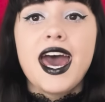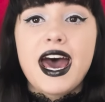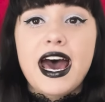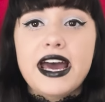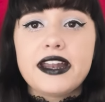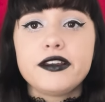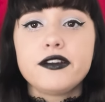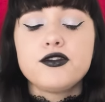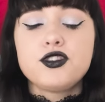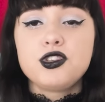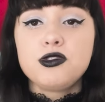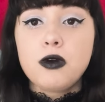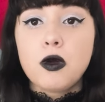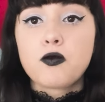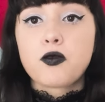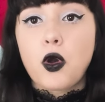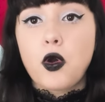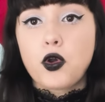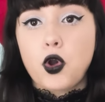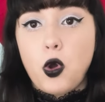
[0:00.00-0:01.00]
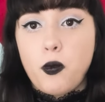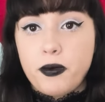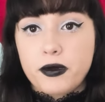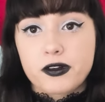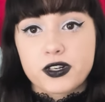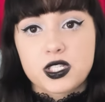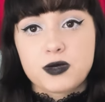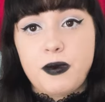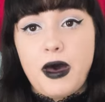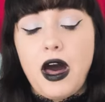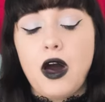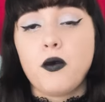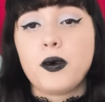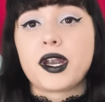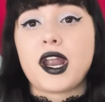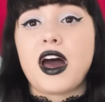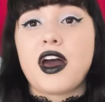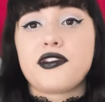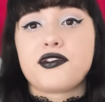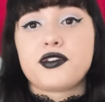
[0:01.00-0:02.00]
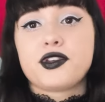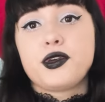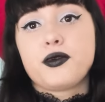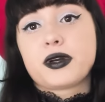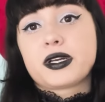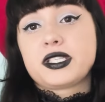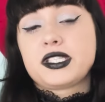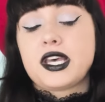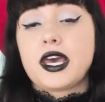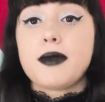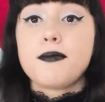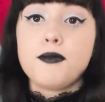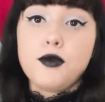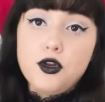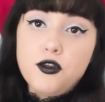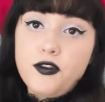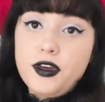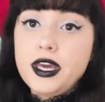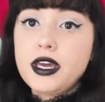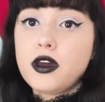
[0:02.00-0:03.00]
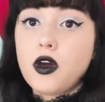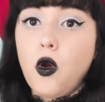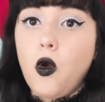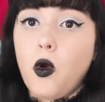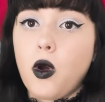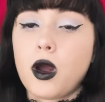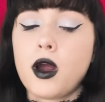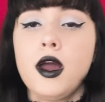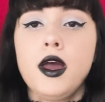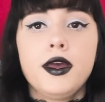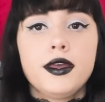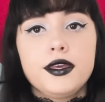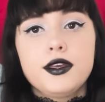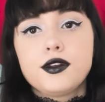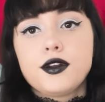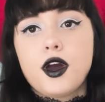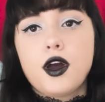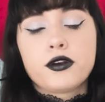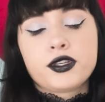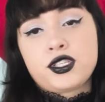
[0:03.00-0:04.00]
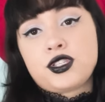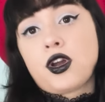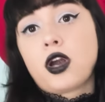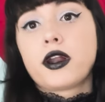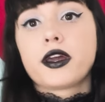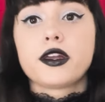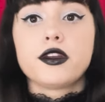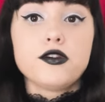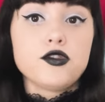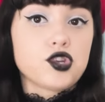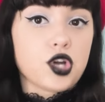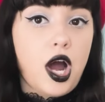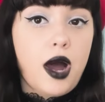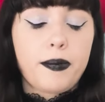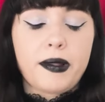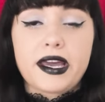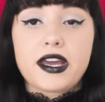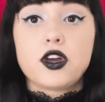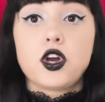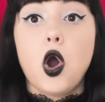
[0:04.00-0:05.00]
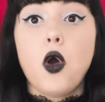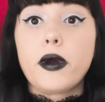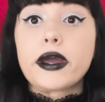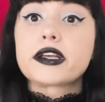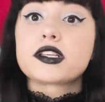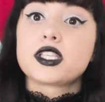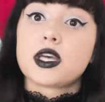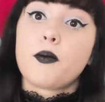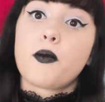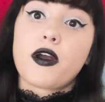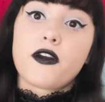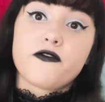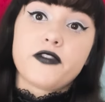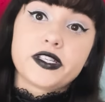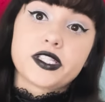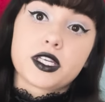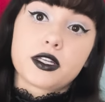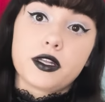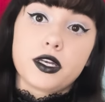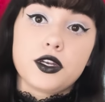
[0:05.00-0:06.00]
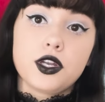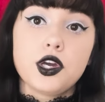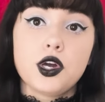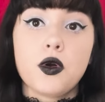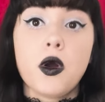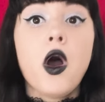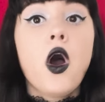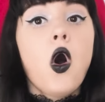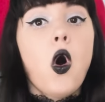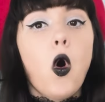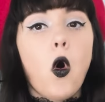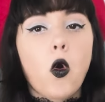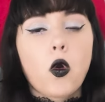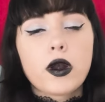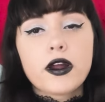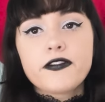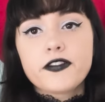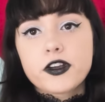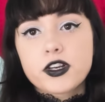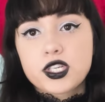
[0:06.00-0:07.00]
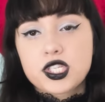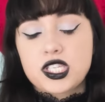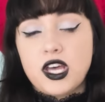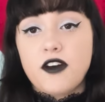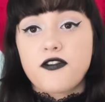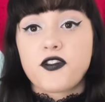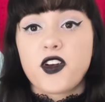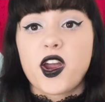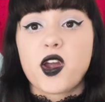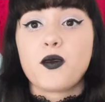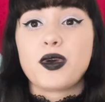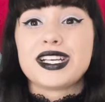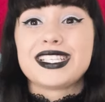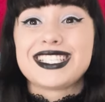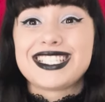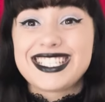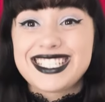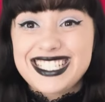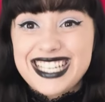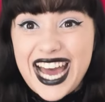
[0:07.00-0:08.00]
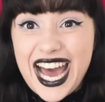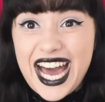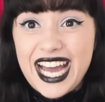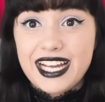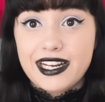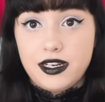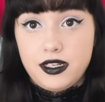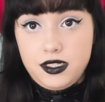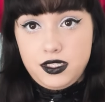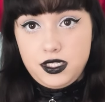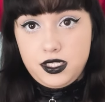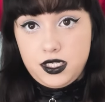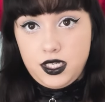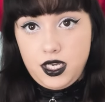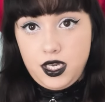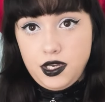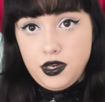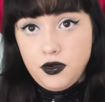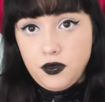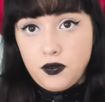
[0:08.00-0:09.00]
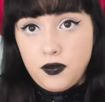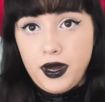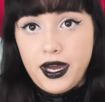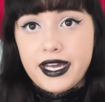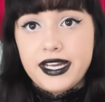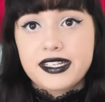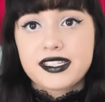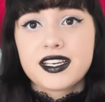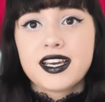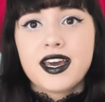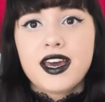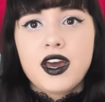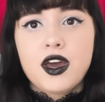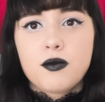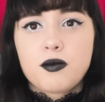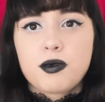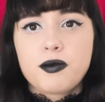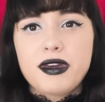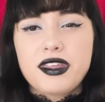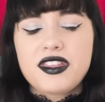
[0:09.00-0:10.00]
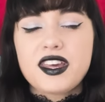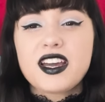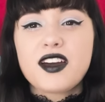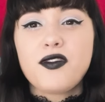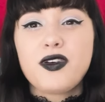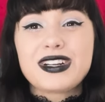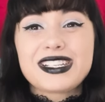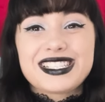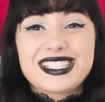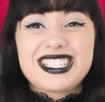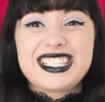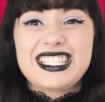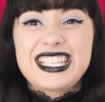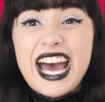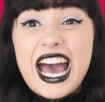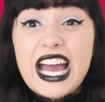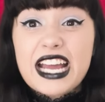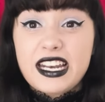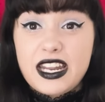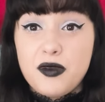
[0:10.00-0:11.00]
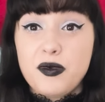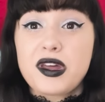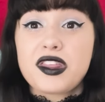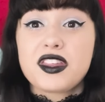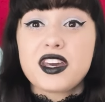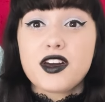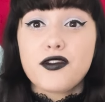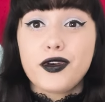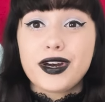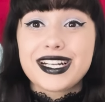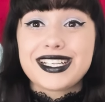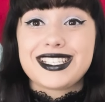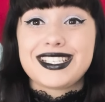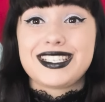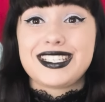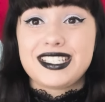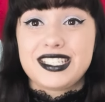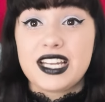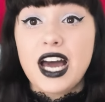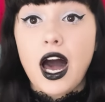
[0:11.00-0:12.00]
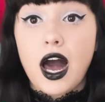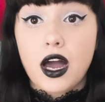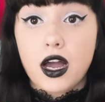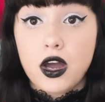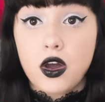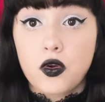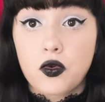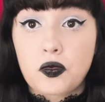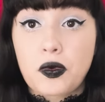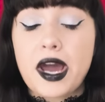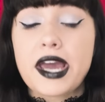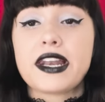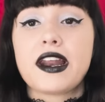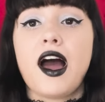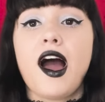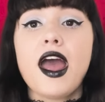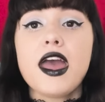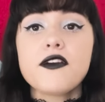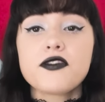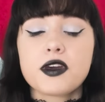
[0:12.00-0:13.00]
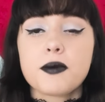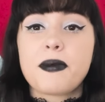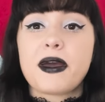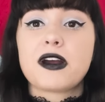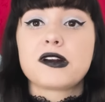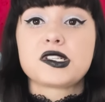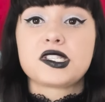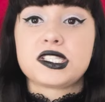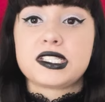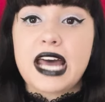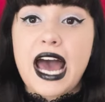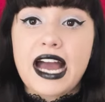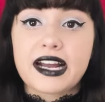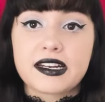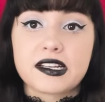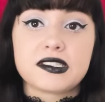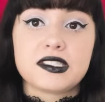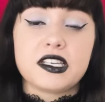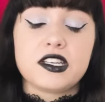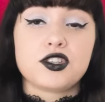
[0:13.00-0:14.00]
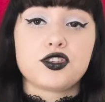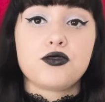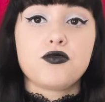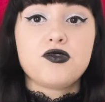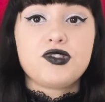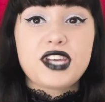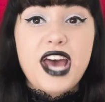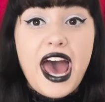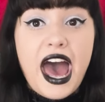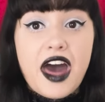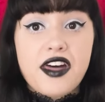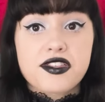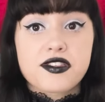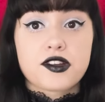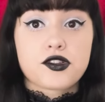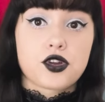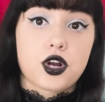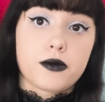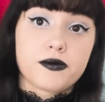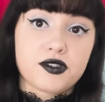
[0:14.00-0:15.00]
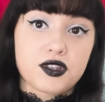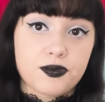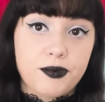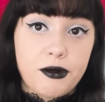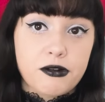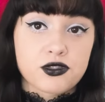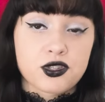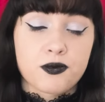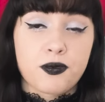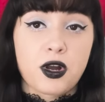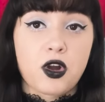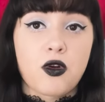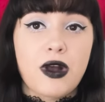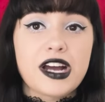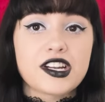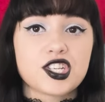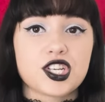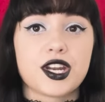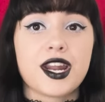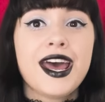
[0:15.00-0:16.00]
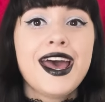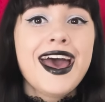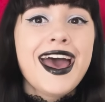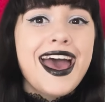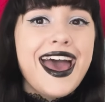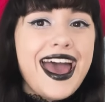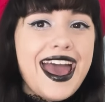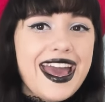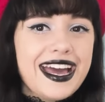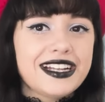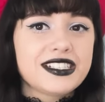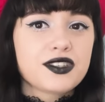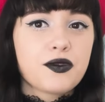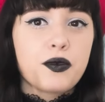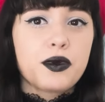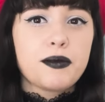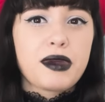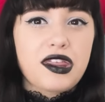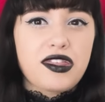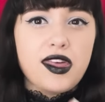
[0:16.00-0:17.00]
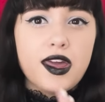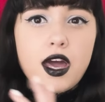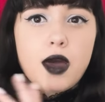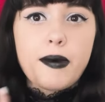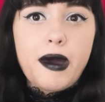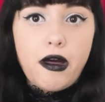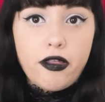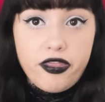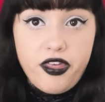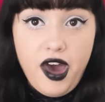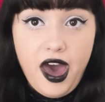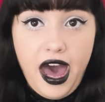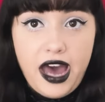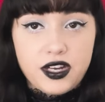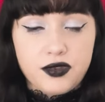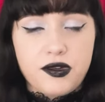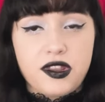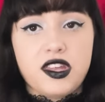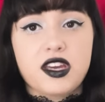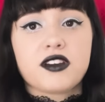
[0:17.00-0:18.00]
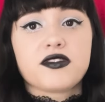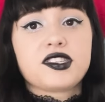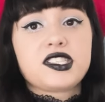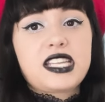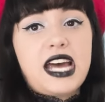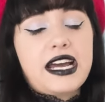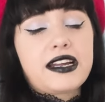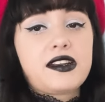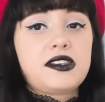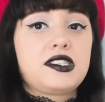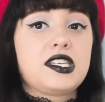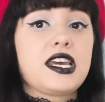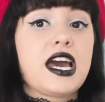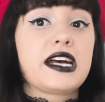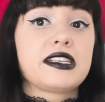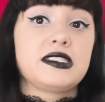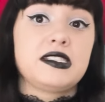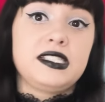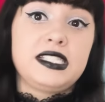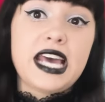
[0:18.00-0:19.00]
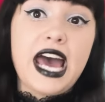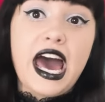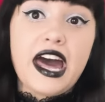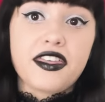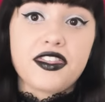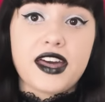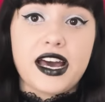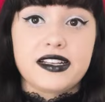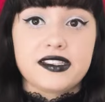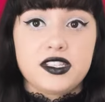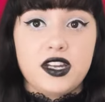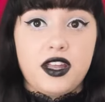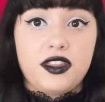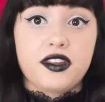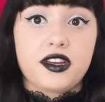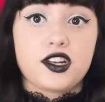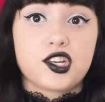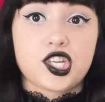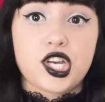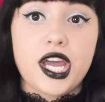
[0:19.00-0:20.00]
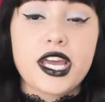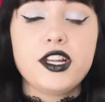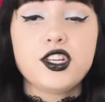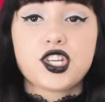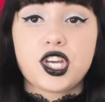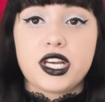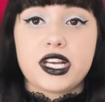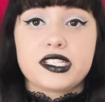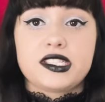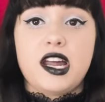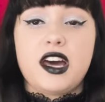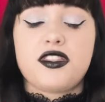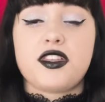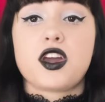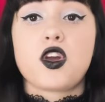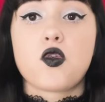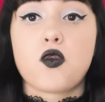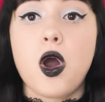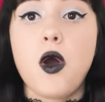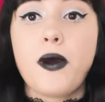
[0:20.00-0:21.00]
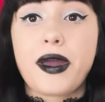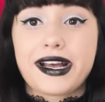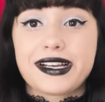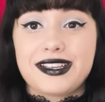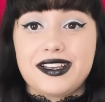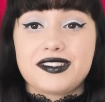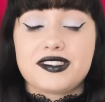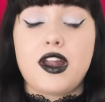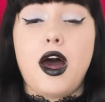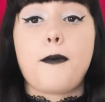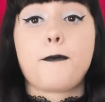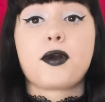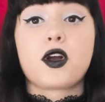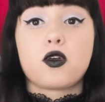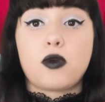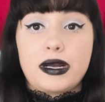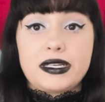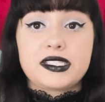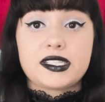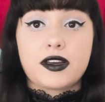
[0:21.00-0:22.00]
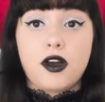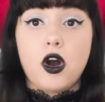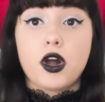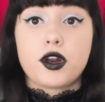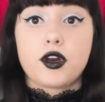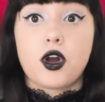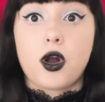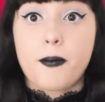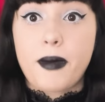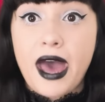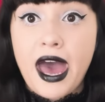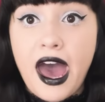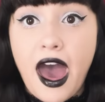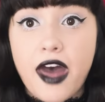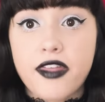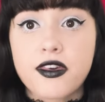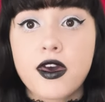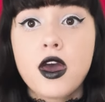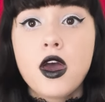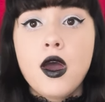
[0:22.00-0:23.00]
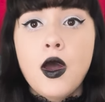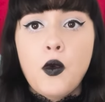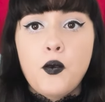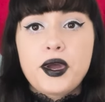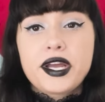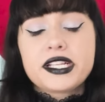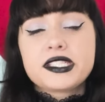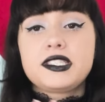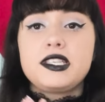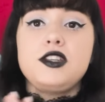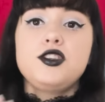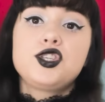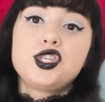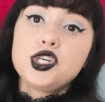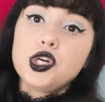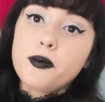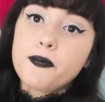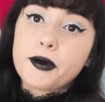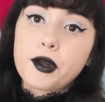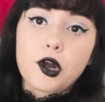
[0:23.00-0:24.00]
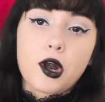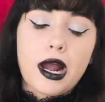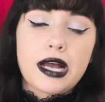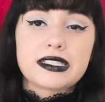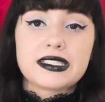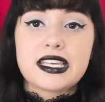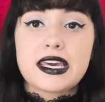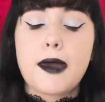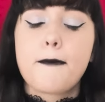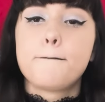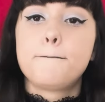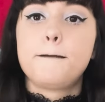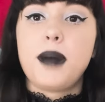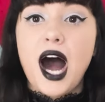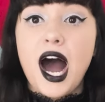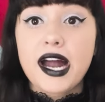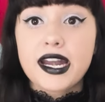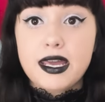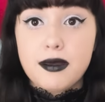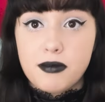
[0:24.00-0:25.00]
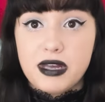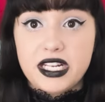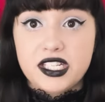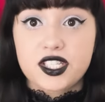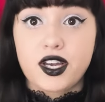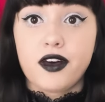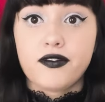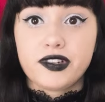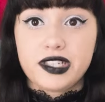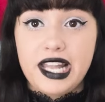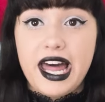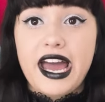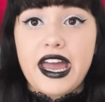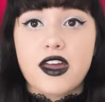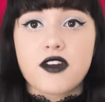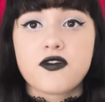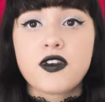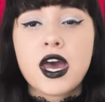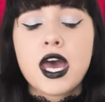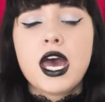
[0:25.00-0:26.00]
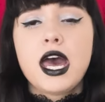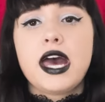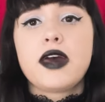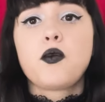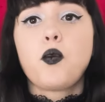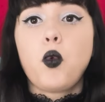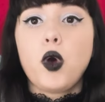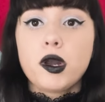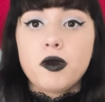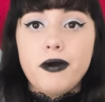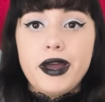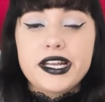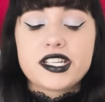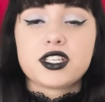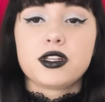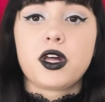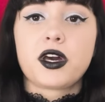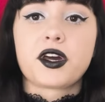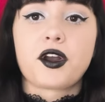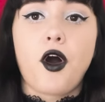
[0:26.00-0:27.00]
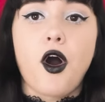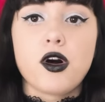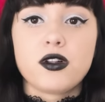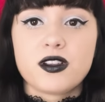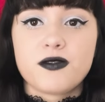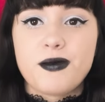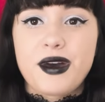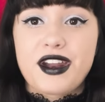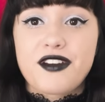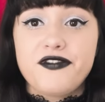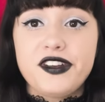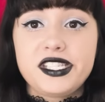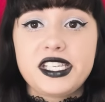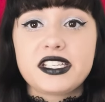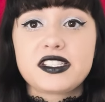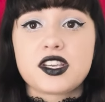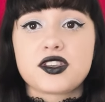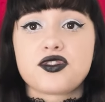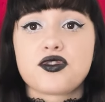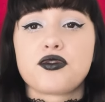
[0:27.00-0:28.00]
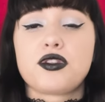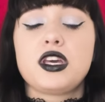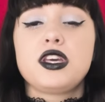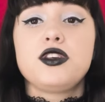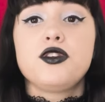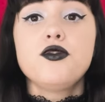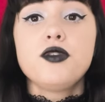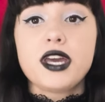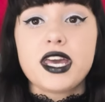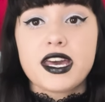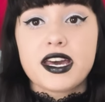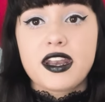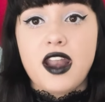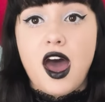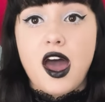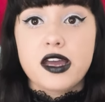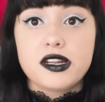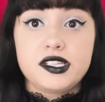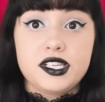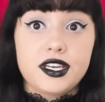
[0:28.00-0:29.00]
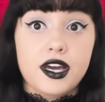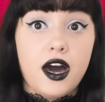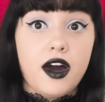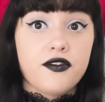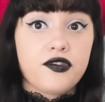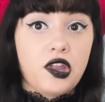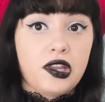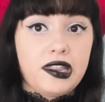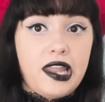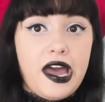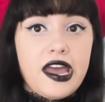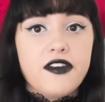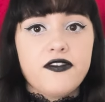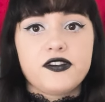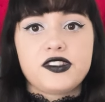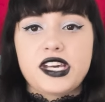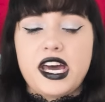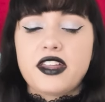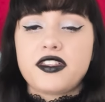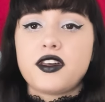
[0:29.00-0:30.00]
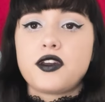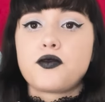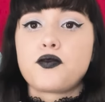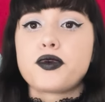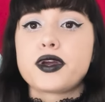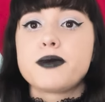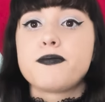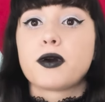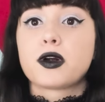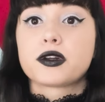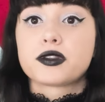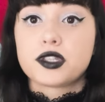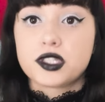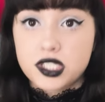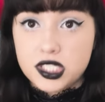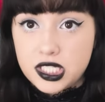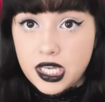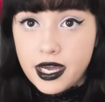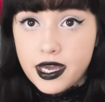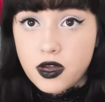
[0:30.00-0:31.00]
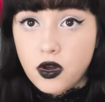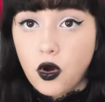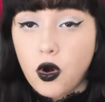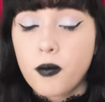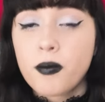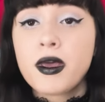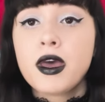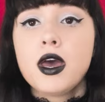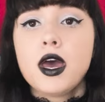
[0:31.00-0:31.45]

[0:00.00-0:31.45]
And you do a road opener spell when either you are, say, moving or, you know, starting a new job, like going somewhere physically new, or if you're suffering with stagnancy, right? When we think of what is stagnant, we think of what is stuck, right? I have compared stagnancy to death in terms of spiritual progression. And when we think about that, we think of stagnancy as death, as nothing changing, as nothing growing, as not progressing on in our path. We can see Jupiter as the embodiment of life. And one way to look at all of metaphysics is through the Jungian idea of the life, death, and rebirth cycle.